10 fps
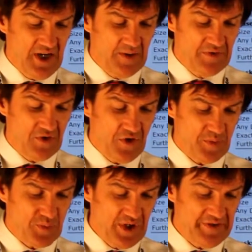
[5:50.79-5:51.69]
and we've got the
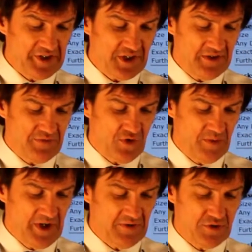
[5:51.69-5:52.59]
previous
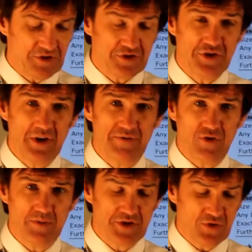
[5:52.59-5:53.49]
eForm and of course the new
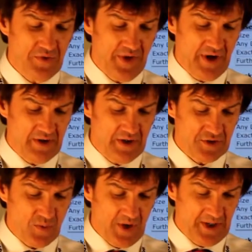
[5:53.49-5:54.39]
eForm shown there
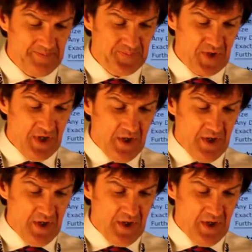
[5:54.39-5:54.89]
as well.